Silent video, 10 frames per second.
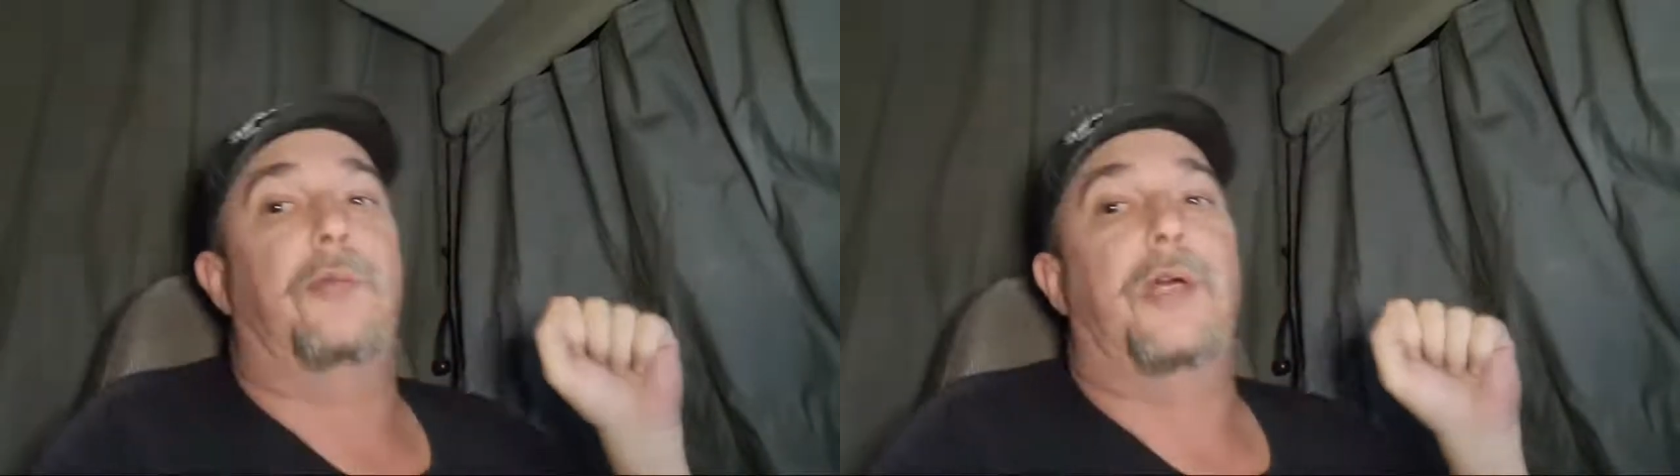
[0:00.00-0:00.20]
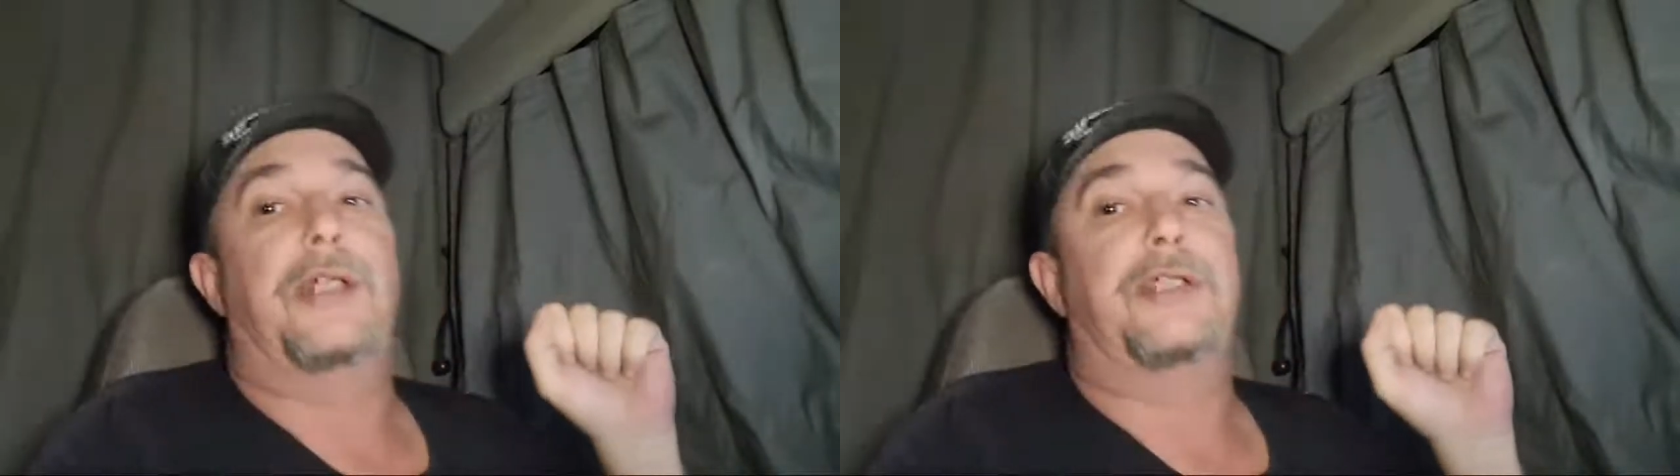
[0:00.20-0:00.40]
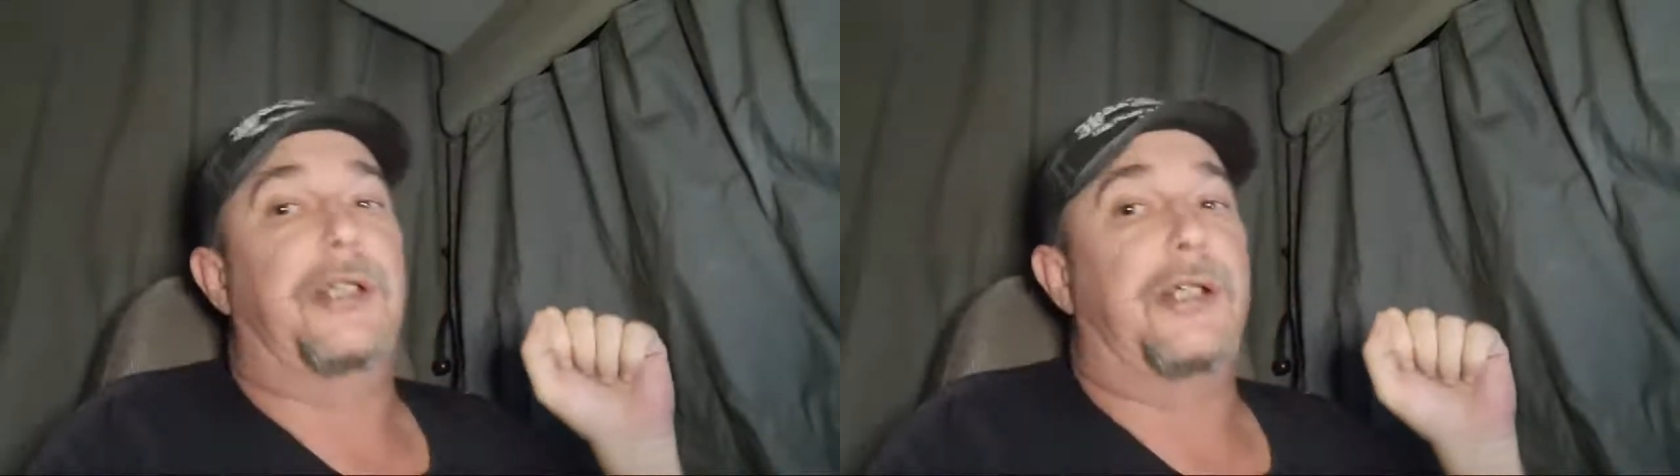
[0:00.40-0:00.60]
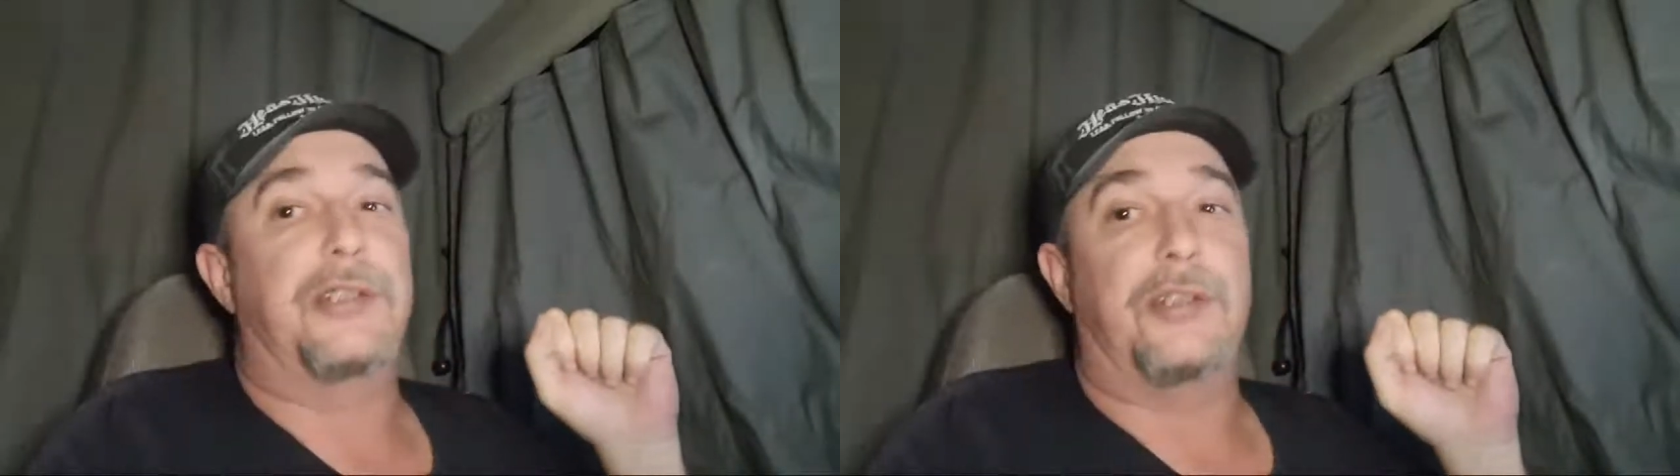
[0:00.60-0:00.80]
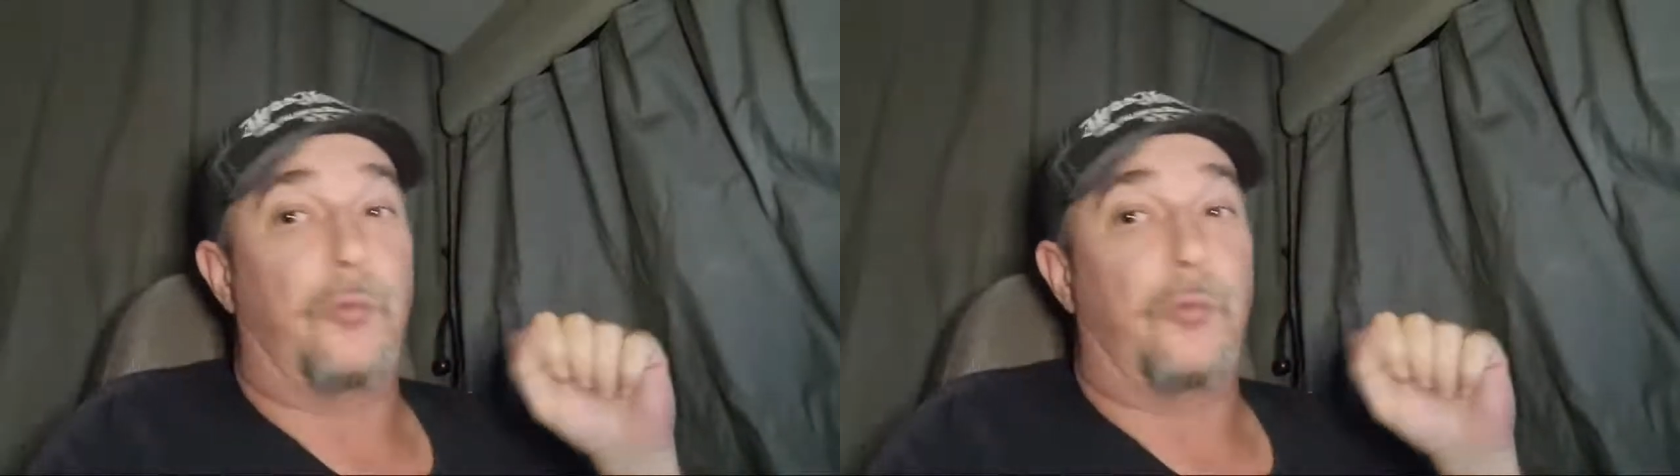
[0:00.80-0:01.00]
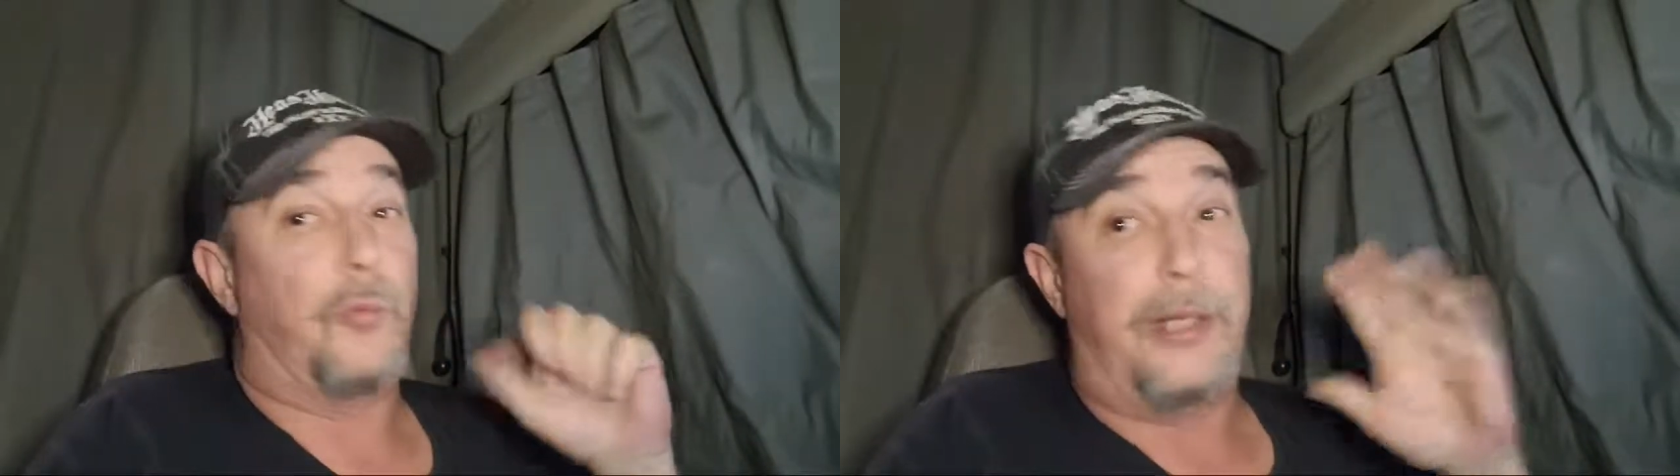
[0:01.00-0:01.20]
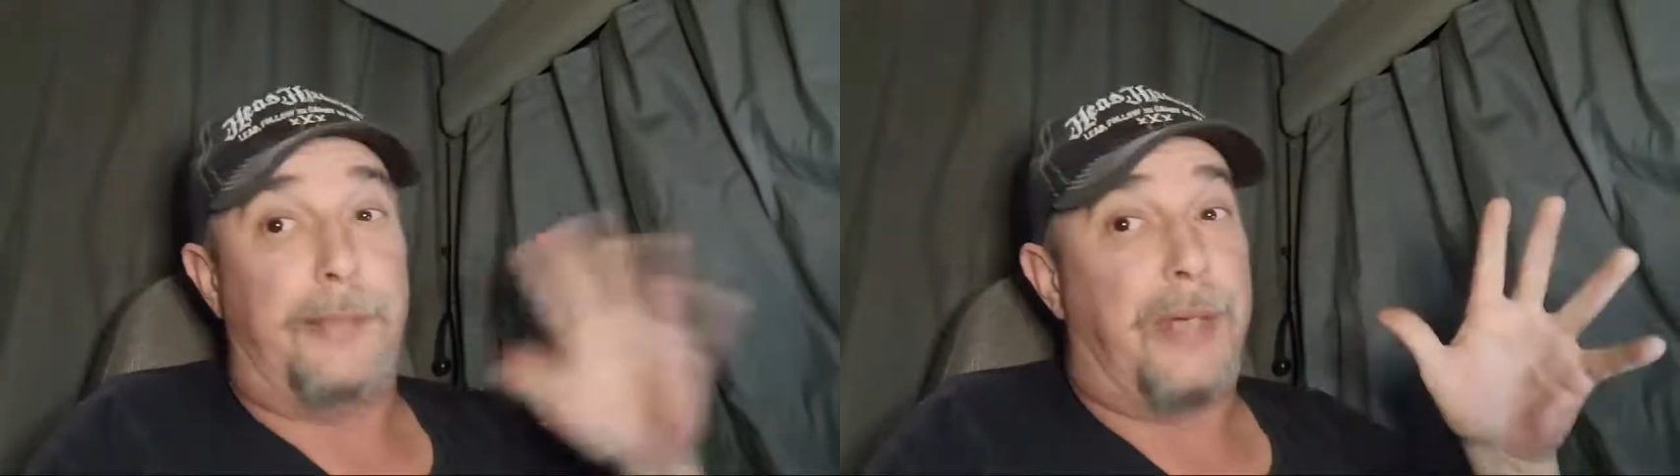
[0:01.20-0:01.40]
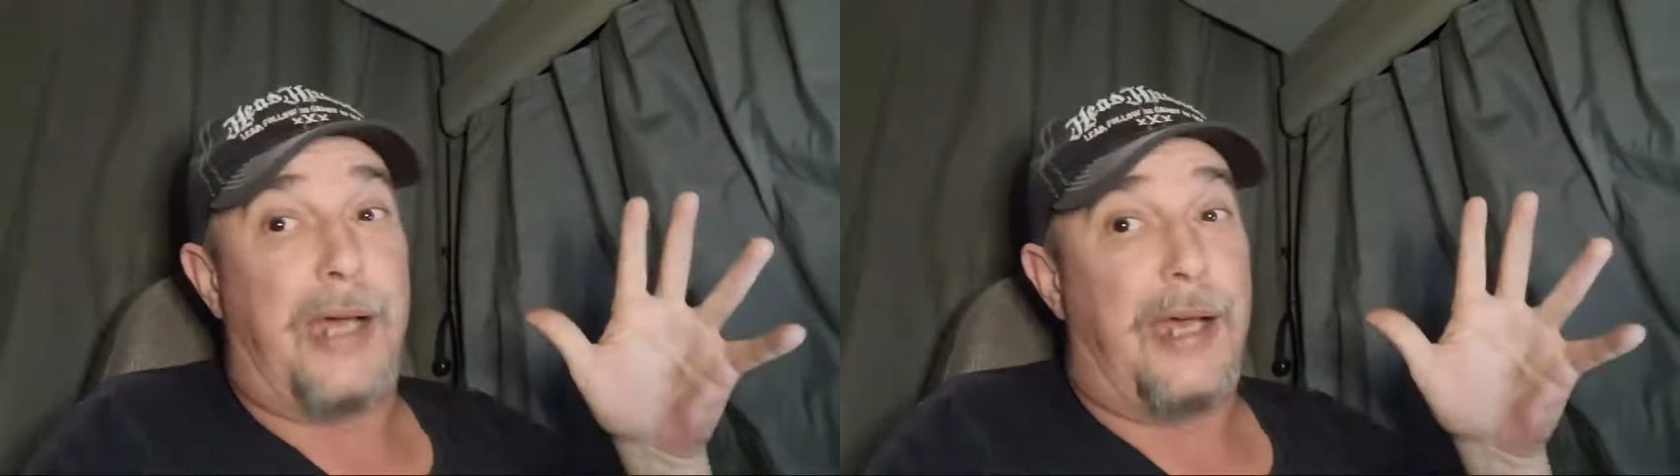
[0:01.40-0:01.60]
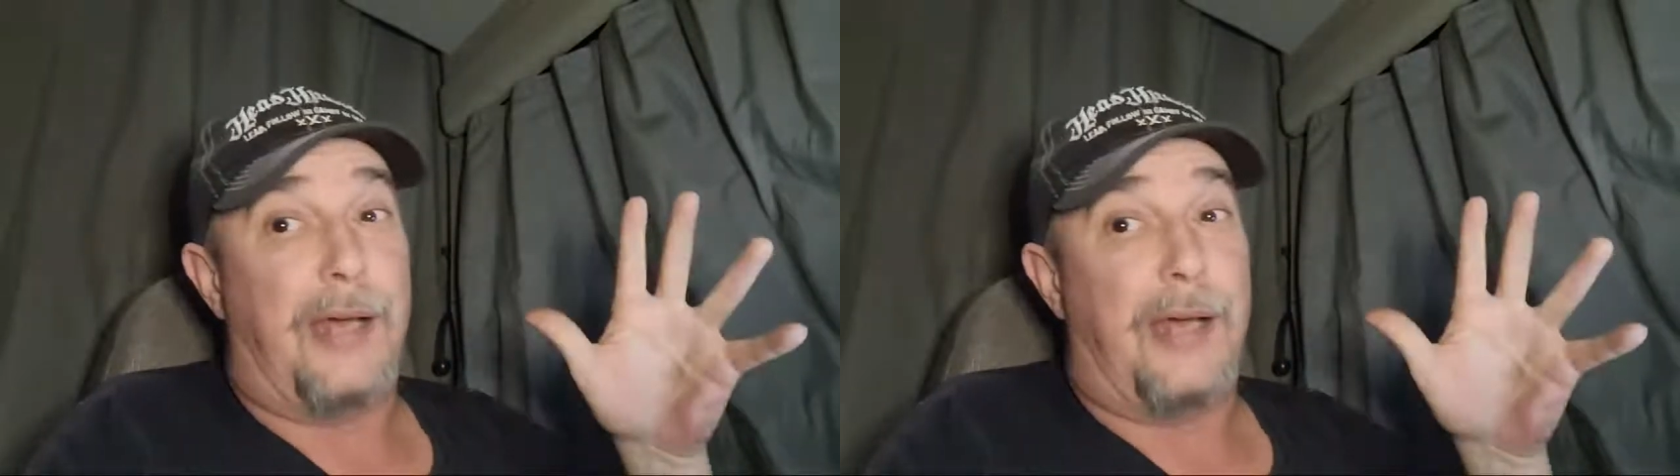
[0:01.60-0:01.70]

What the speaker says: which it doesn't really buy